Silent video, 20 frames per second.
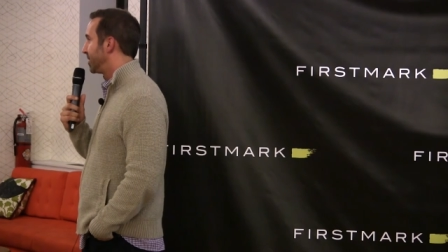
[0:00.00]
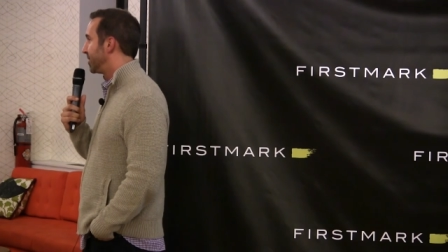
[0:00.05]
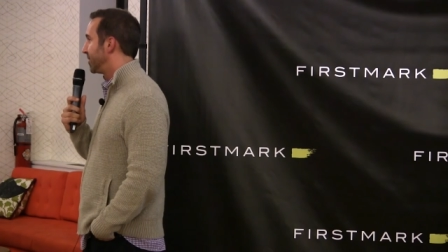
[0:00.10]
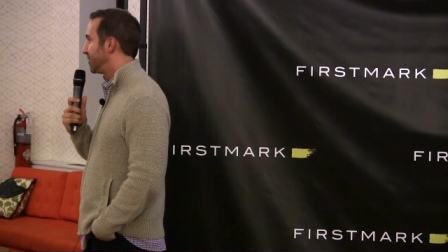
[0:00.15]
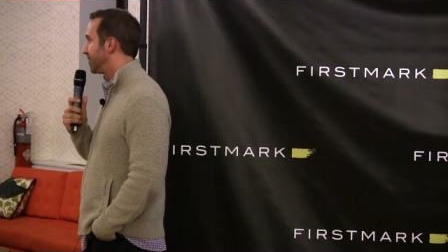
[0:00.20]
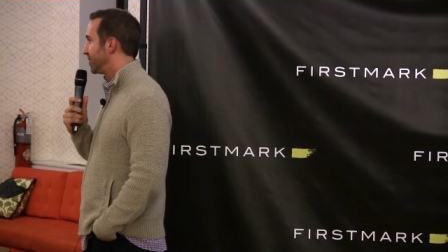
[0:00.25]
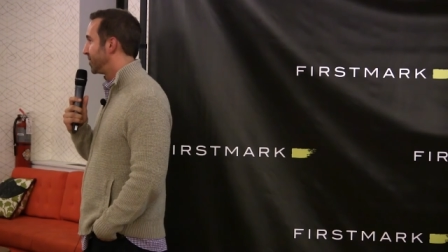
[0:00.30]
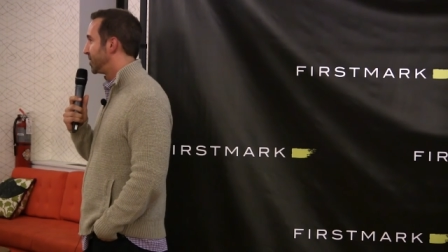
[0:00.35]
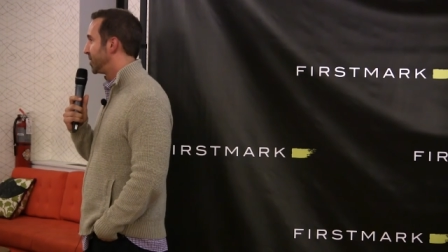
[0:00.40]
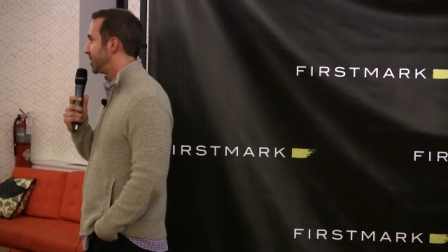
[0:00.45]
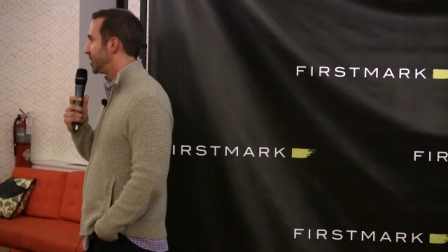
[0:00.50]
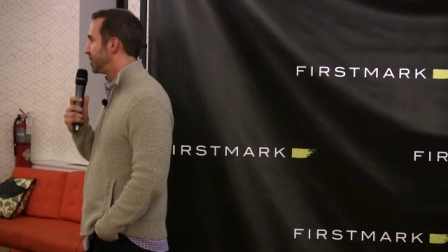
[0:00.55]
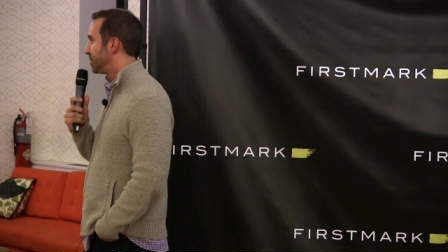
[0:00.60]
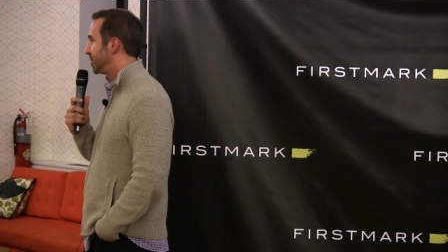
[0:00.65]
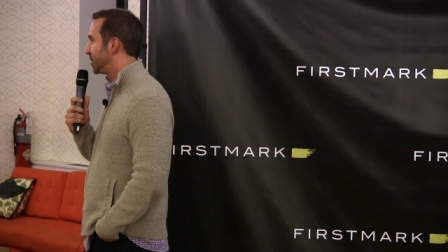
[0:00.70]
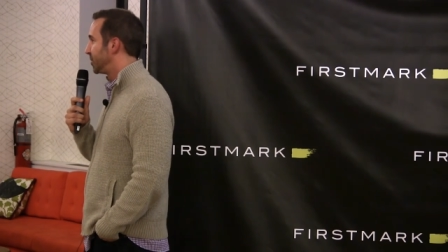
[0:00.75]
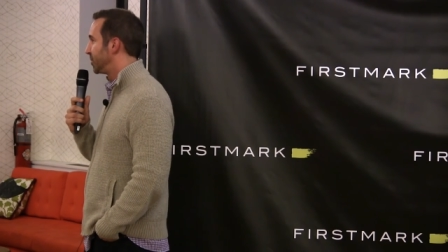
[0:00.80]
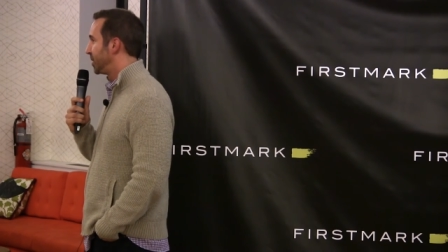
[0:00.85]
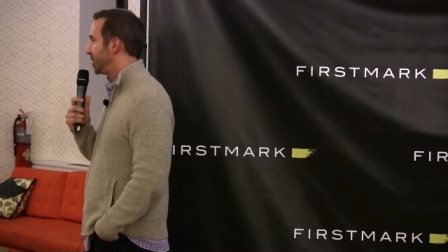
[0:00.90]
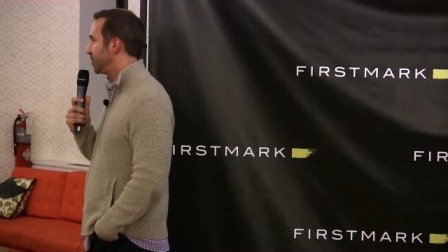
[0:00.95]
the differences
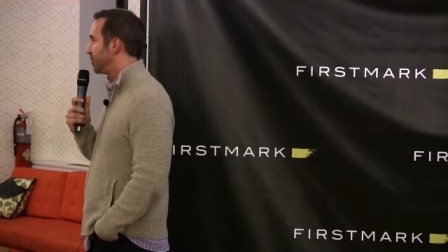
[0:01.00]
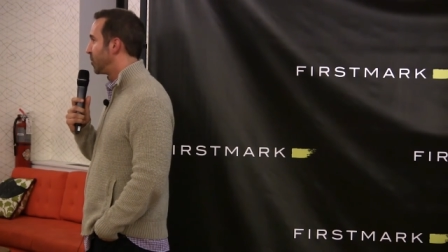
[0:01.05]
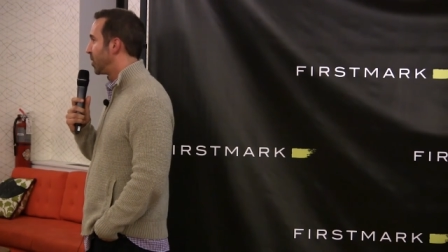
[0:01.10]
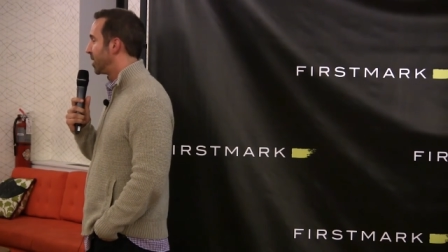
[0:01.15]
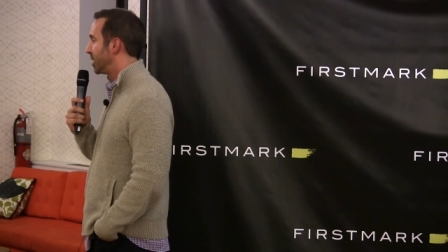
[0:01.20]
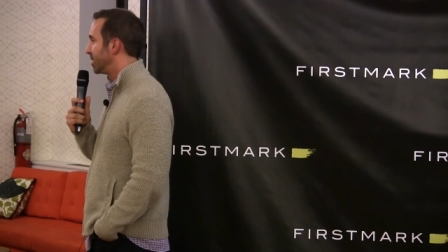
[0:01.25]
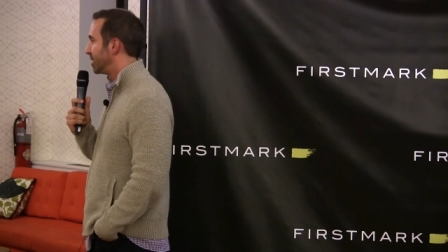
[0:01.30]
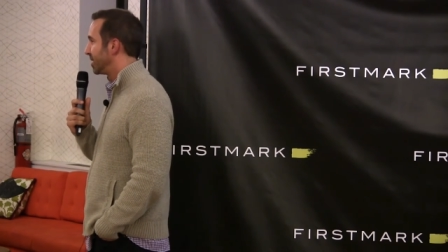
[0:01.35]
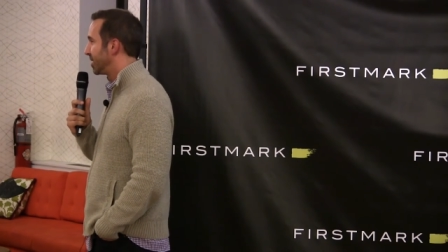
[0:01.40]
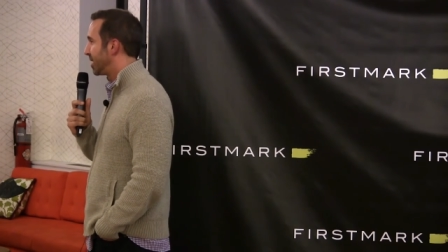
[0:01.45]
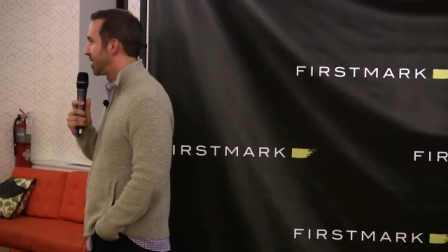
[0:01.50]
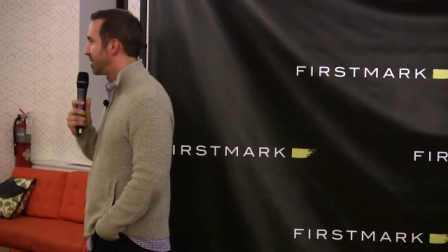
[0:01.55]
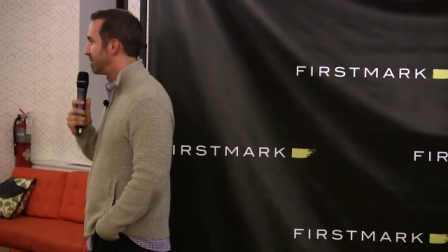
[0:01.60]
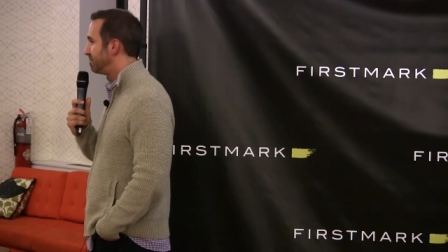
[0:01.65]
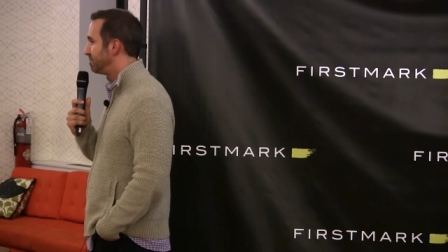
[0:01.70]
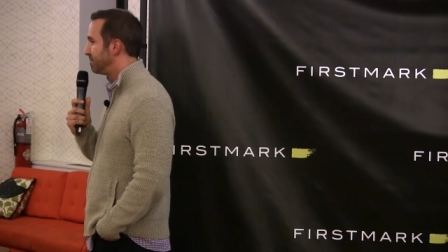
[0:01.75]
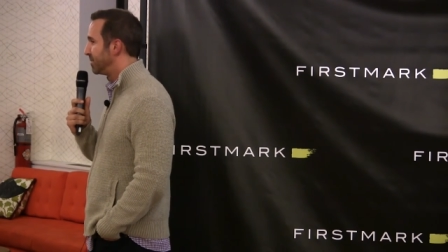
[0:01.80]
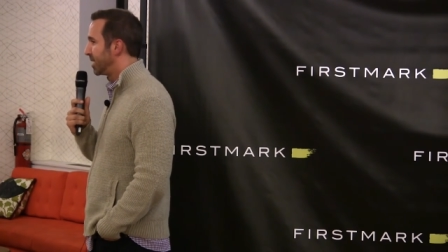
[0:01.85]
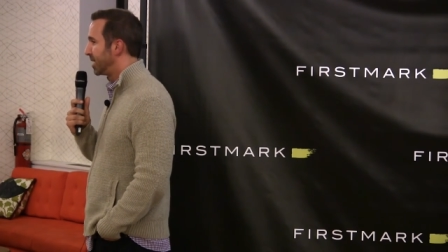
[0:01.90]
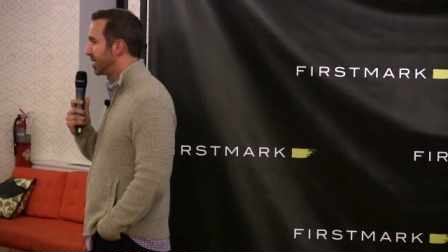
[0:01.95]
between what,
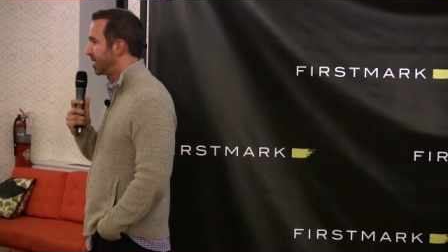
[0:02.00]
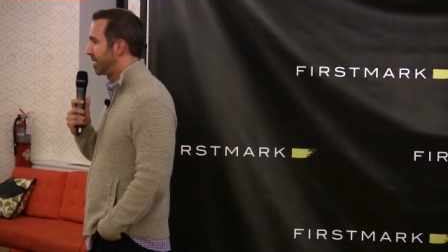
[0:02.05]
um,